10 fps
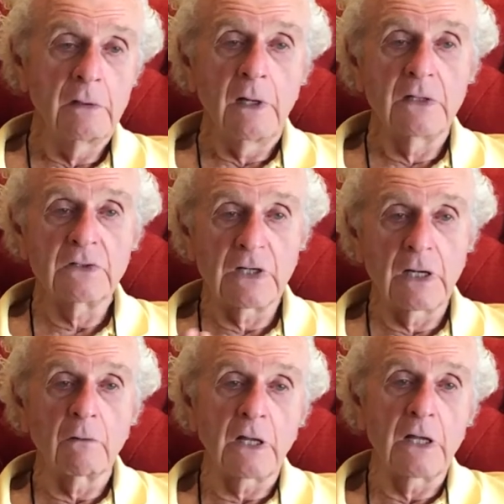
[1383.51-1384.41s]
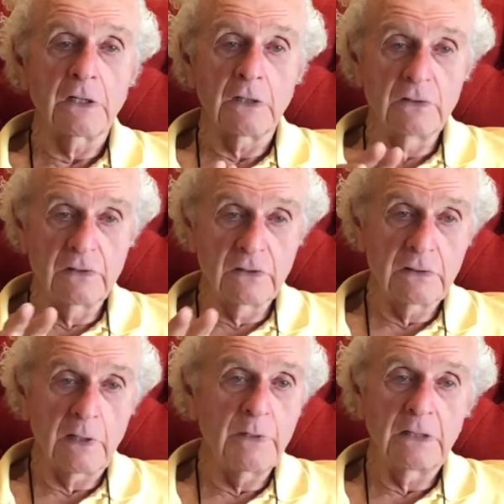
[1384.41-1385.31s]
and said, okay, you can use
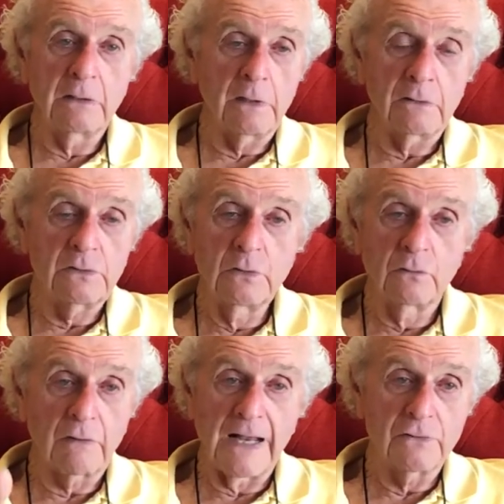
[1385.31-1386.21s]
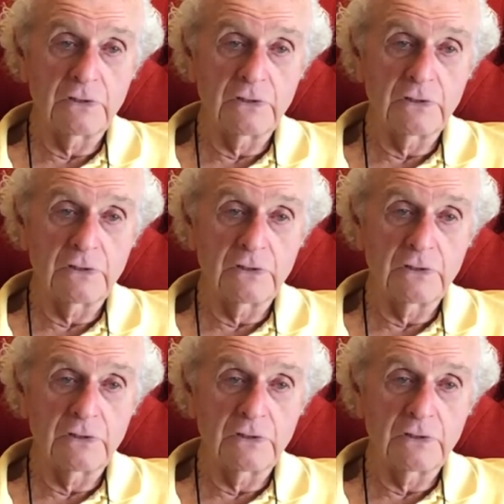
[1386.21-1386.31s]
2 crowns,